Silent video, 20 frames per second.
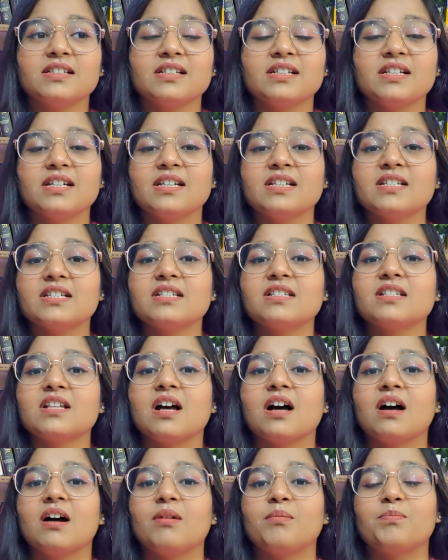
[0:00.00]
it is
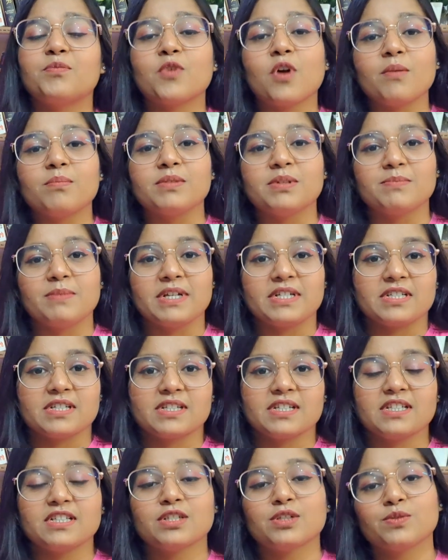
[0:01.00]

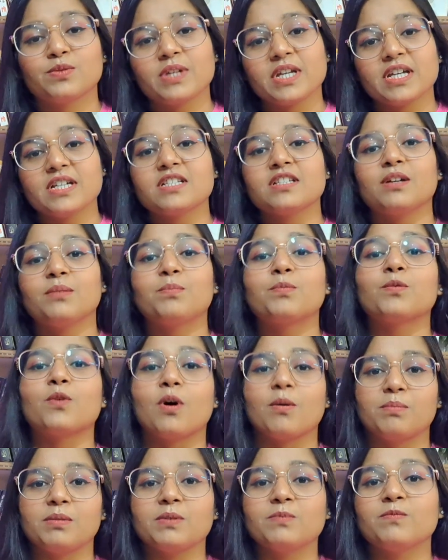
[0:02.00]
problematic. It creates a
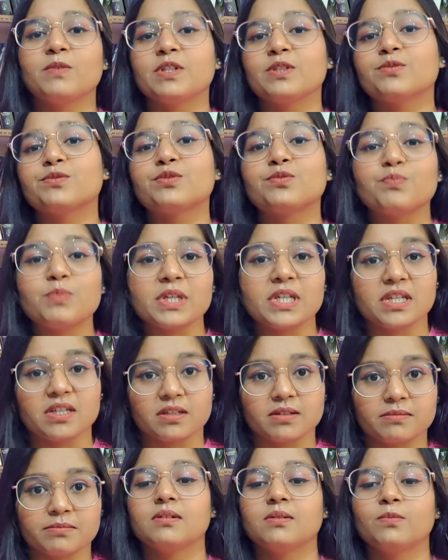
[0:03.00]
problem when you're
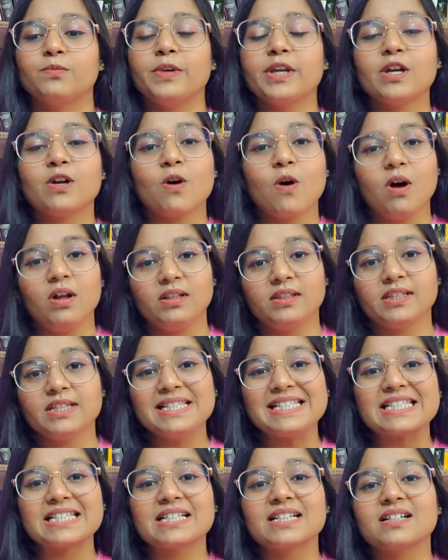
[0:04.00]
speaking. We call
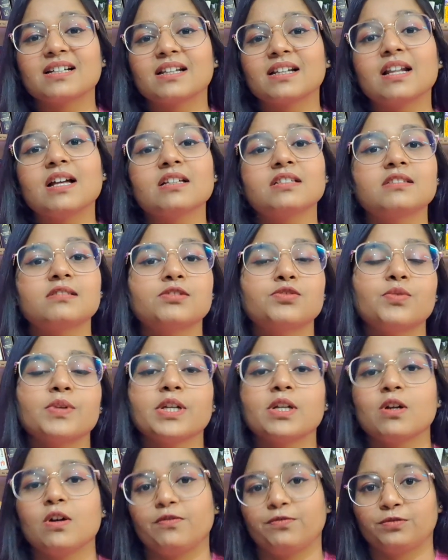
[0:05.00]
this
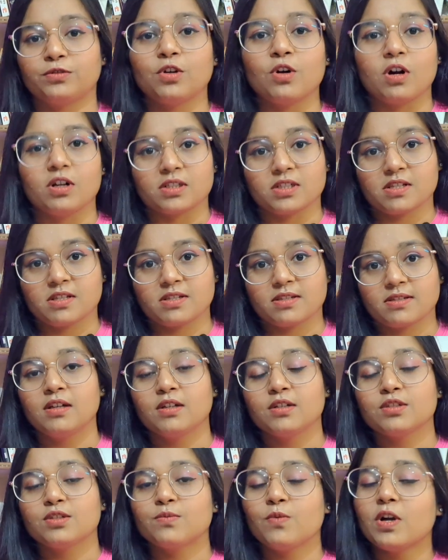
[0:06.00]
clustering of thoughts.
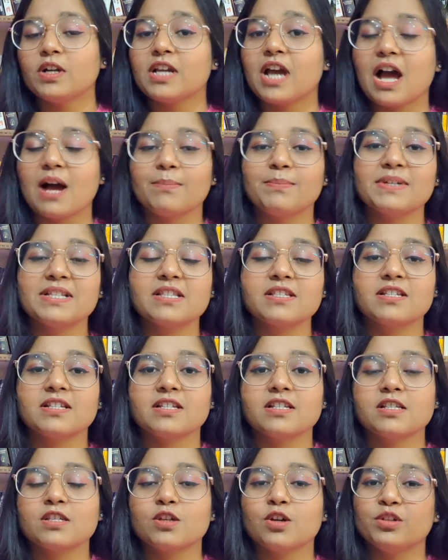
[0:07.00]
So what happens
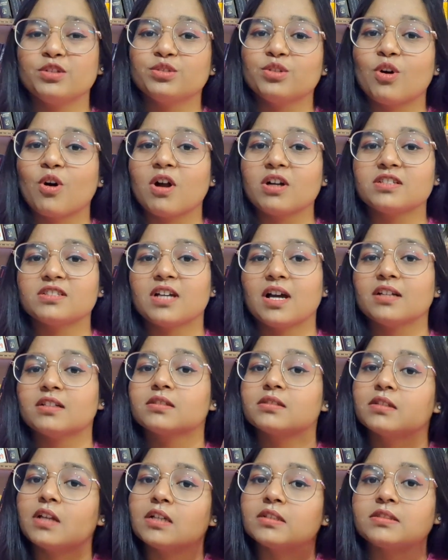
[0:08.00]
is your thoughts are
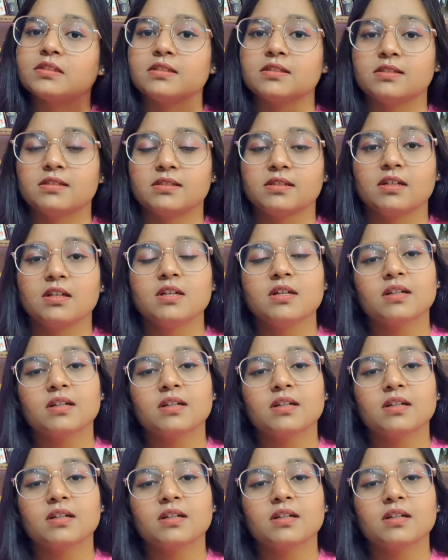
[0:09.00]
clustered.